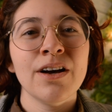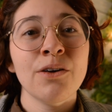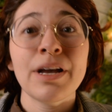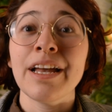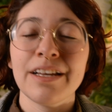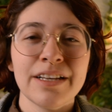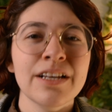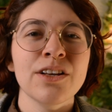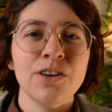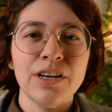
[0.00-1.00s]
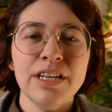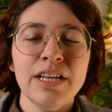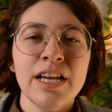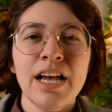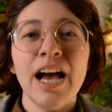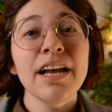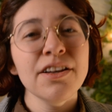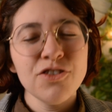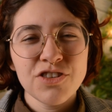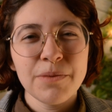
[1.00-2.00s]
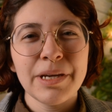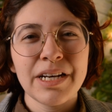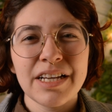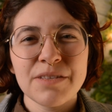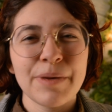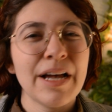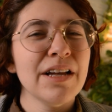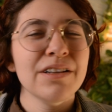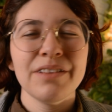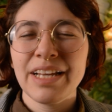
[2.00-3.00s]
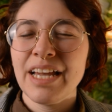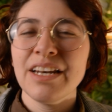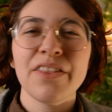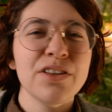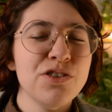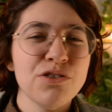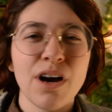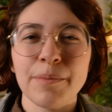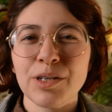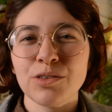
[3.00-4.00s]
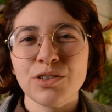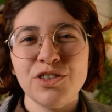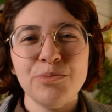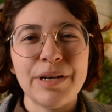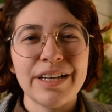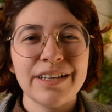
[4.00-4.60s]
Okay, good. Like, you just give me a nice smile. Again, nothing too comical, too big.